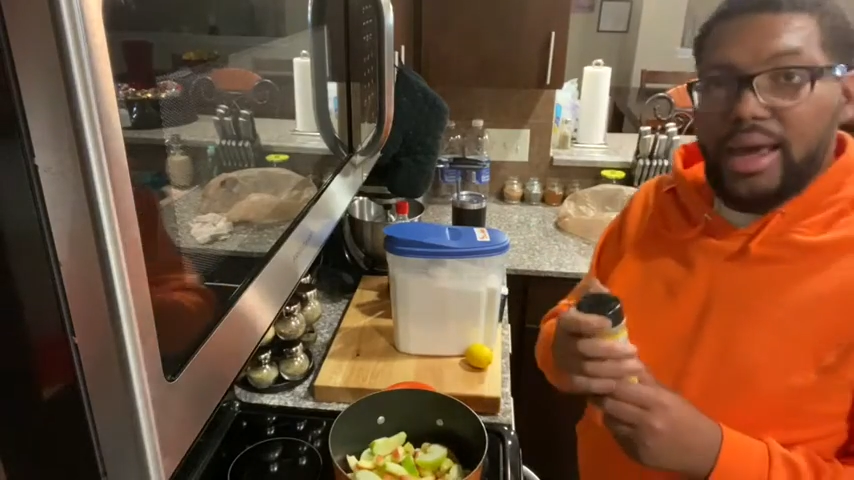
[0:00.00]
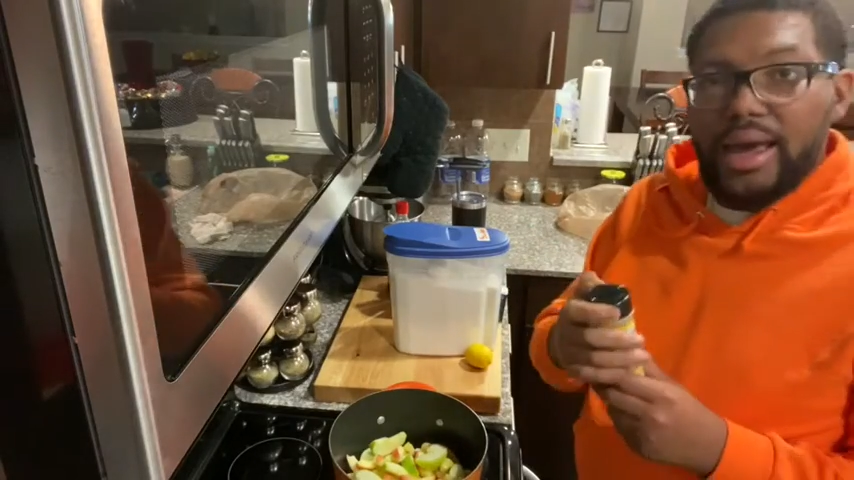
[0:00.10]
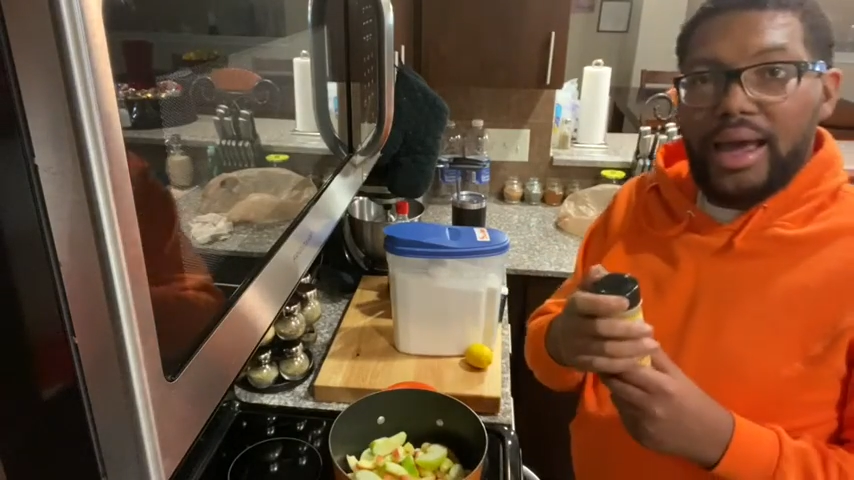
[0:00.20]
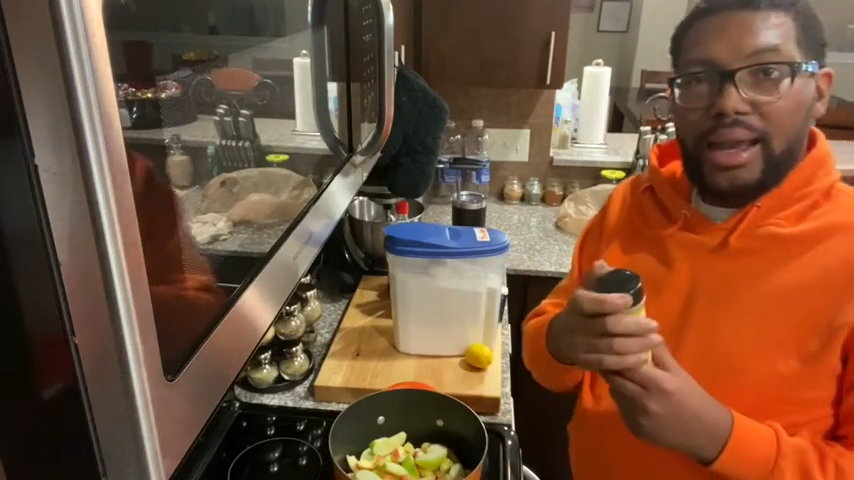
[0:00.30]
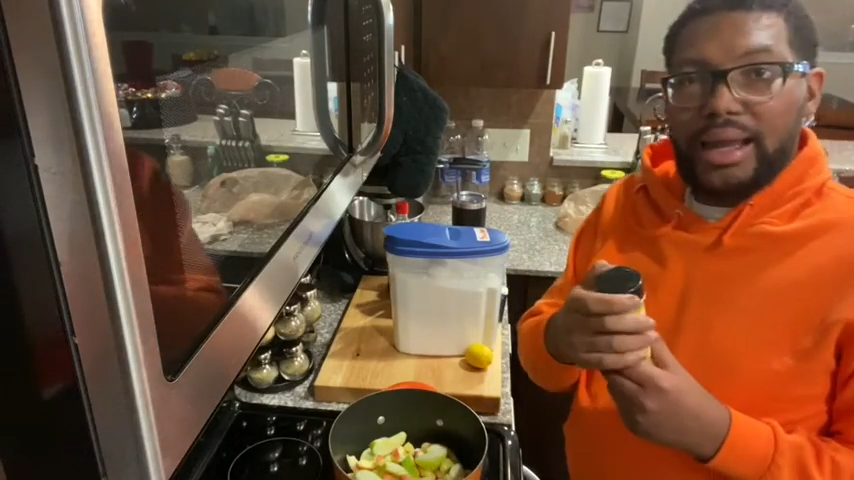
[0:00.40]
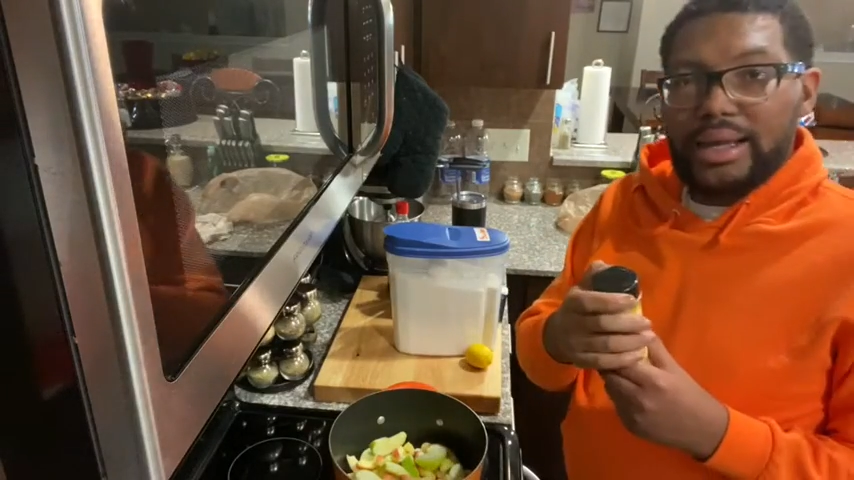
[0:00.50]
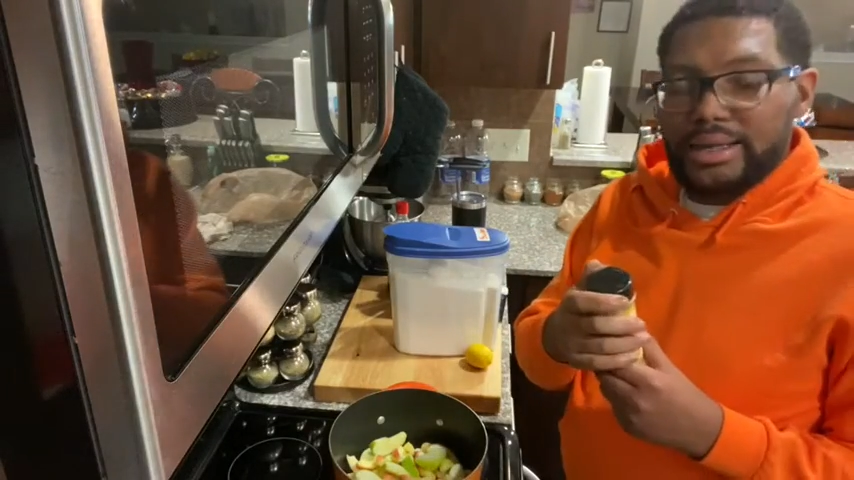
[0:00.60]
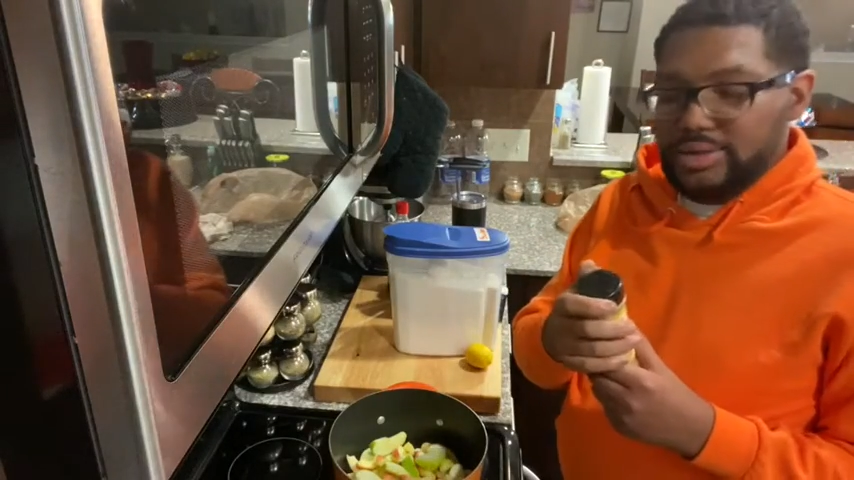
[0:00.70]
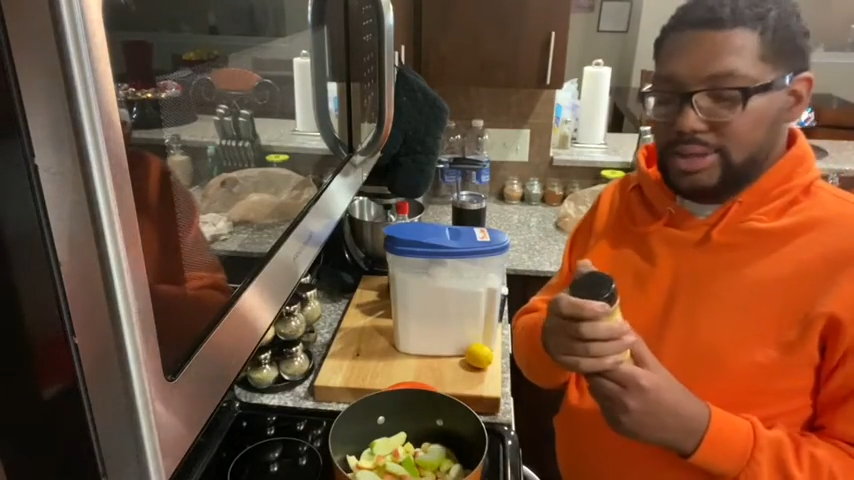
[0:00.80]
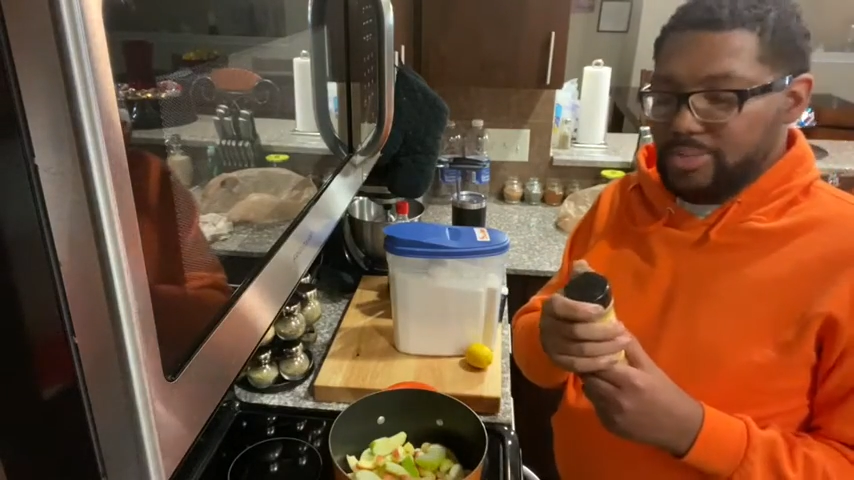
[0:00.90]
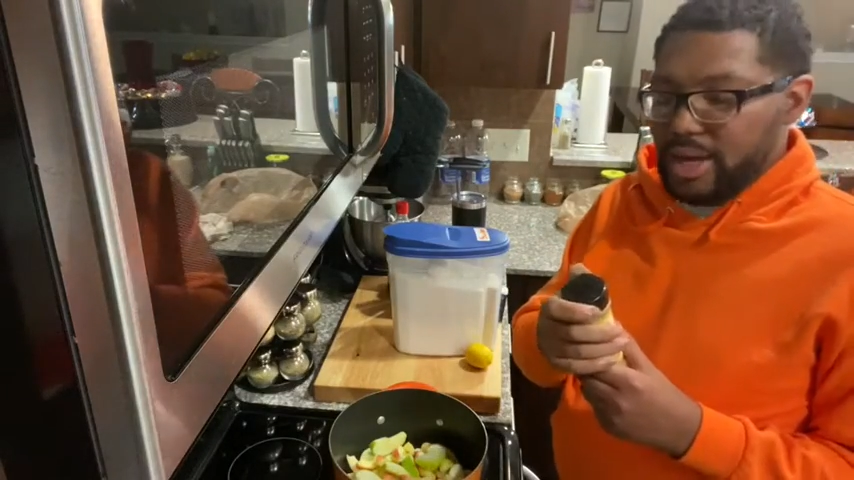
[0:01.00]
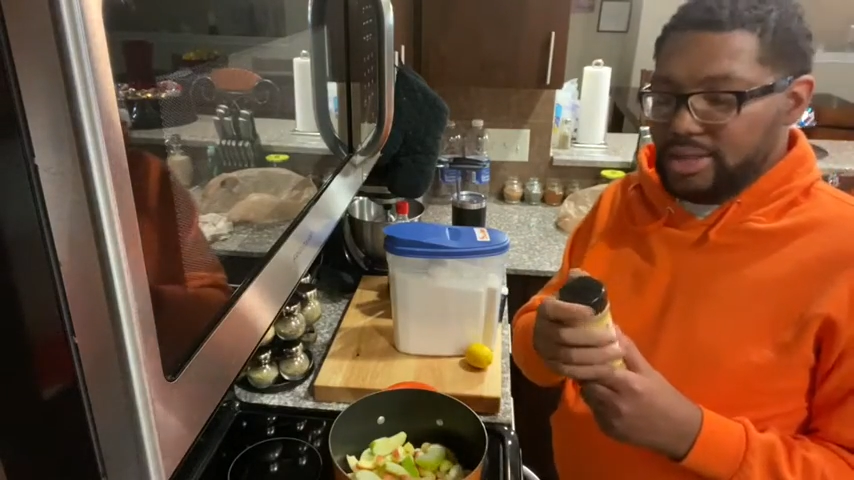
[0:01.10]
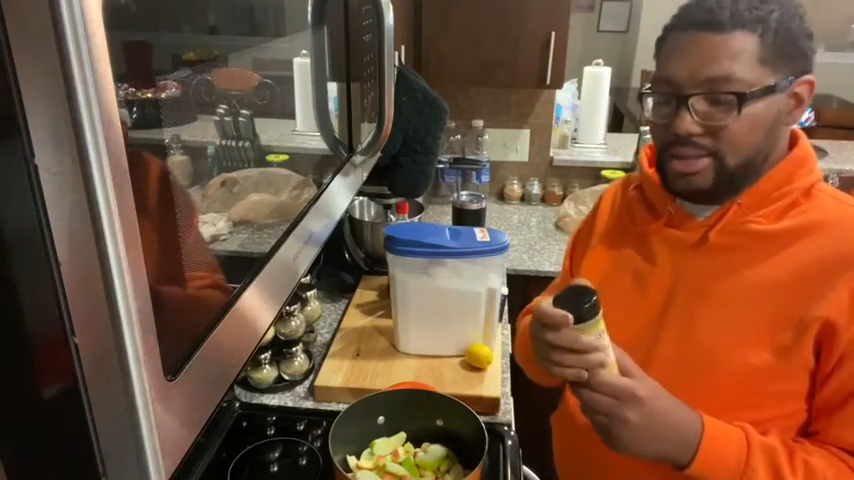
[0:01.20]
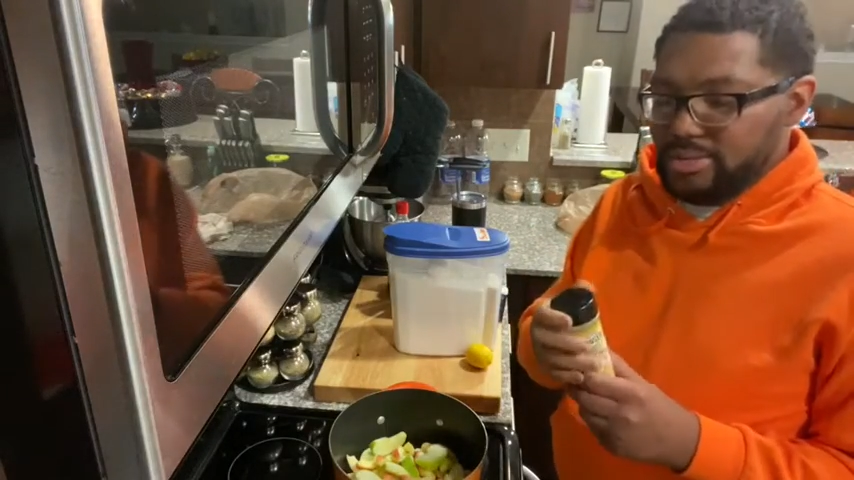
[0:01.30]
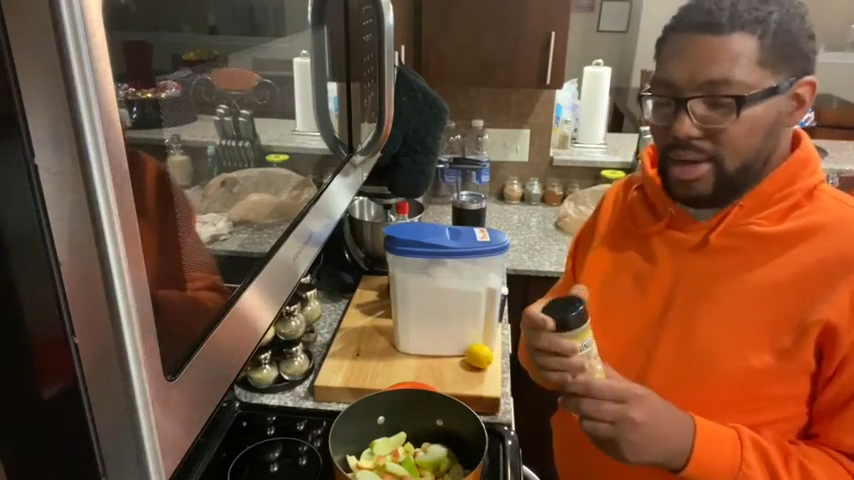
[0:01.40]
I like a little spice
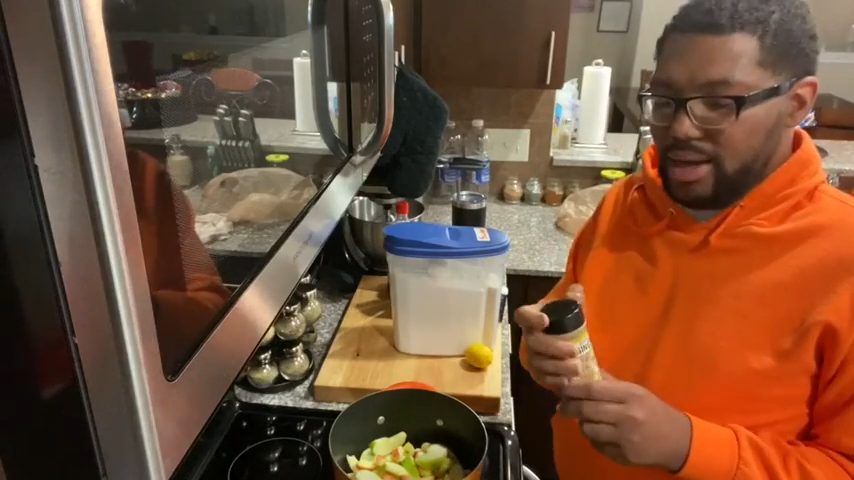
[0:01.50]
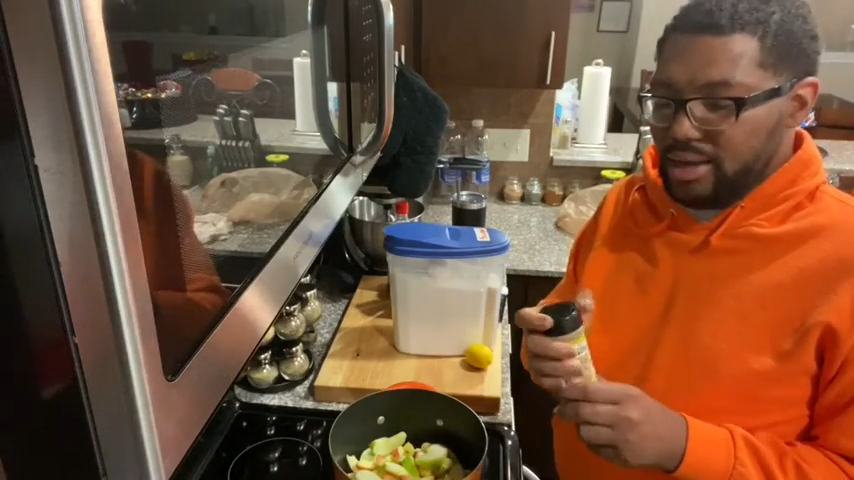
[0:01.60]
to my